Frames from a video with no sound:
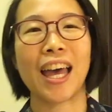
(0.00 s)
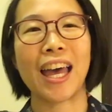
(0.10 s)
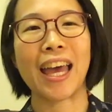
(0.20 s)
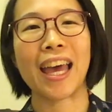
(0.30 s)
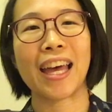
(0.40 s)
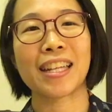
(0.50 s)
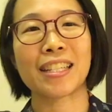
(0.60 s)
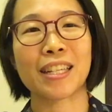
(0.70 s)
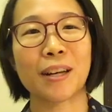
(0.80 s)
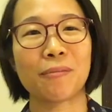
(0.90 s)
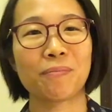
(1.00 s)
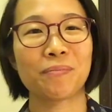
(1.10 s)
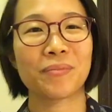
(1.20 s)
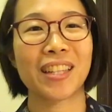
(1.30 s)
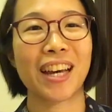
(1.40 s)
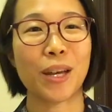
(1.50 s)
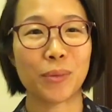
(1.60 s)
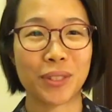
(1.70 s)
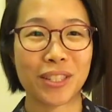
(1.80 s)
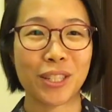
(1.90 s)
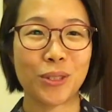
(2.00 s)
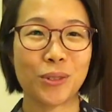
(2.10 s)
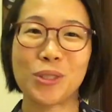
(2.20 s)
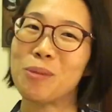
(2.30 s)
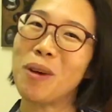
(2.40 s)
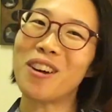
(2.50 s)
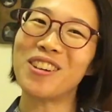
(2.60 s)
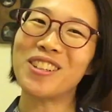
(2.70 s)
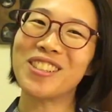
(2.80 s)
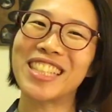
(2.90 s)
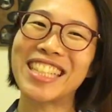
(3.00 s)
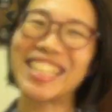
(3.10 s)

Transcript: And I will see you tomorrow.